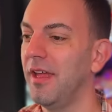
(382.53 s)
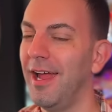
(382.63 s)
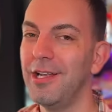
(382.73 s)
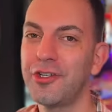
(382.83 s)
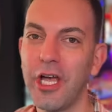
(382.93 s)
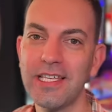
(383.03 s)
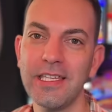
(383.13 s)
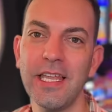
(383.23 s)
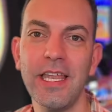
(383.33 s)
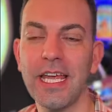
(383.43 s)
And just
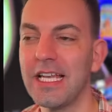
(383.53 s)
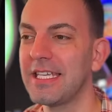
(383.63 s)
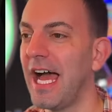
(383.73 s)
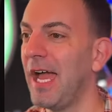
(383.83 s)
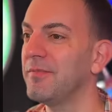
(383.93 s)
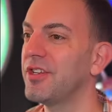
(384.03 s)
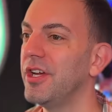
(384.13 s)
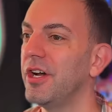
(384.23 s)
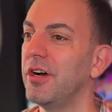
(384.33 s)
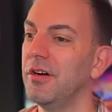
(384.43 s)
in the nick of time
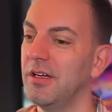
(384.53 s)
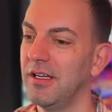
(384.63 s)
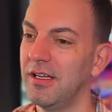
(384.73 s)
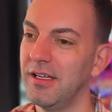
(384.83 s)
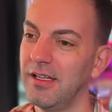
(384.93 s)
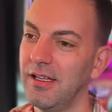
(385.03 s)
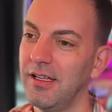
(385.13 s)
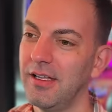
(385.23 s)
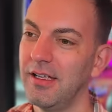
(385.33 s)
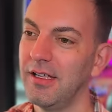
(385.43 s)
too.
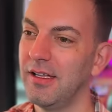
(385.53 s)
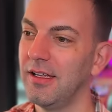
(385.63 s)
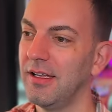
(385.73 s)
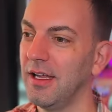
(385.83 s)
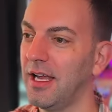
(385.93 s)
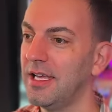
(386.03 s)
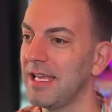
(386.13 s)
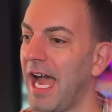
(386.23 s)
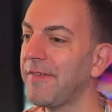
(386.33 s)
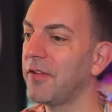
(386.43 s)
Because
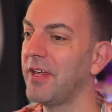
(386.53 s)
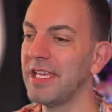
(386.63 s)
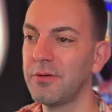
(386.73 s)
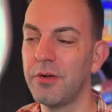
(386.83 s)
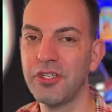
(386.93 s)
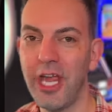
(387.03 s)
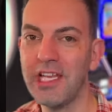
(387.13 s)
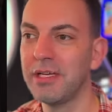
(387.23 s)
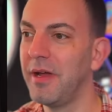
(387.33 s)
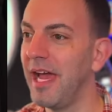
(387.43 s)
after this, we're
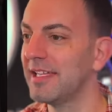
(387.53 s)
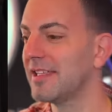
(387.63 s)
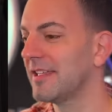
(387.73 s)
changing back.